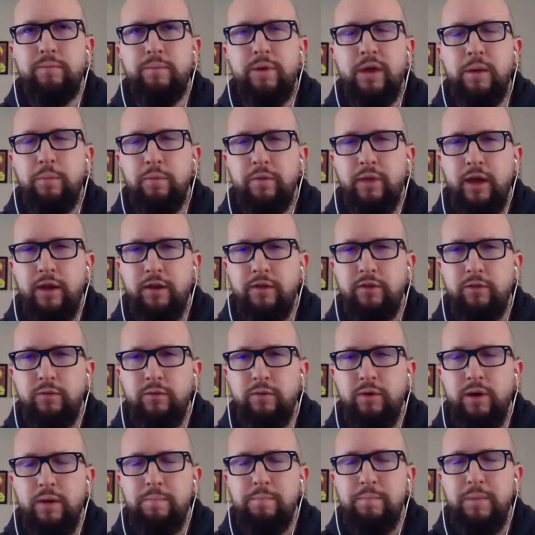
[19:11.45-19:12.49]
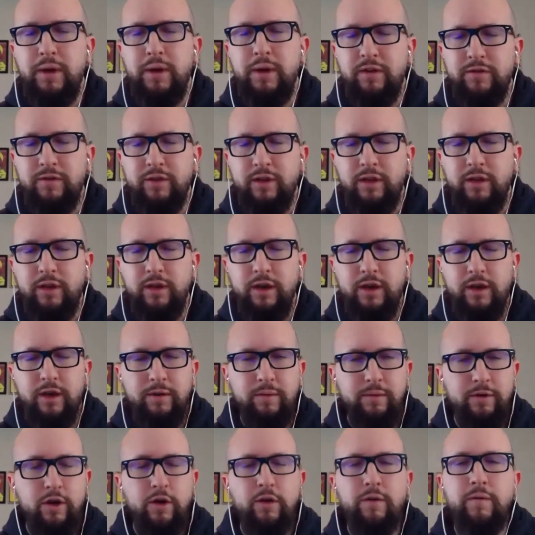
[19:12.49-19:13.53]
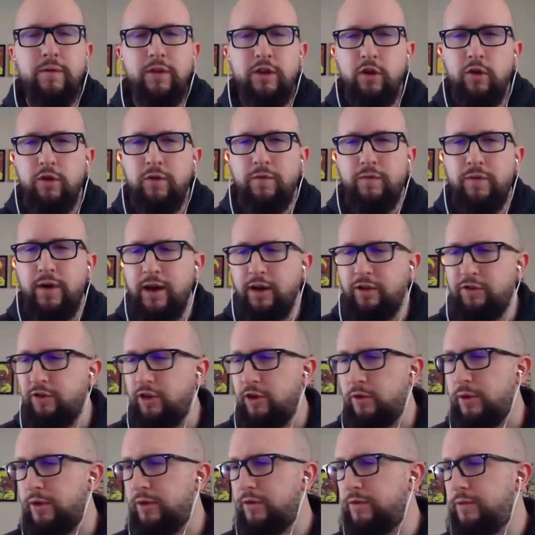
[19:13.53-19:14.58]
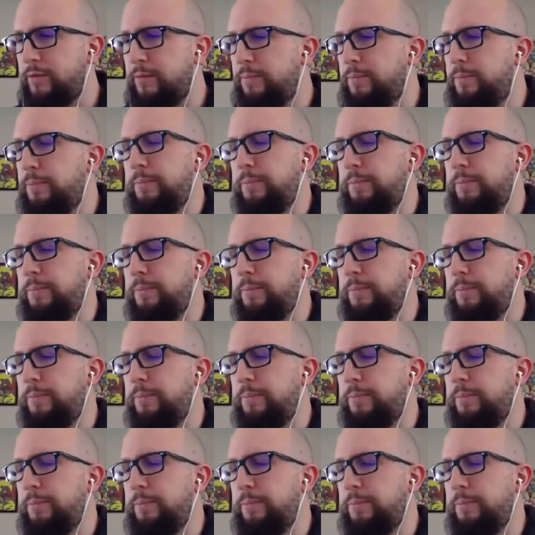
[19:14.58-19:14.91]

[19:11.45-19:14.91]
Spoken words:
people that do amazing. You know who Frank Cho is?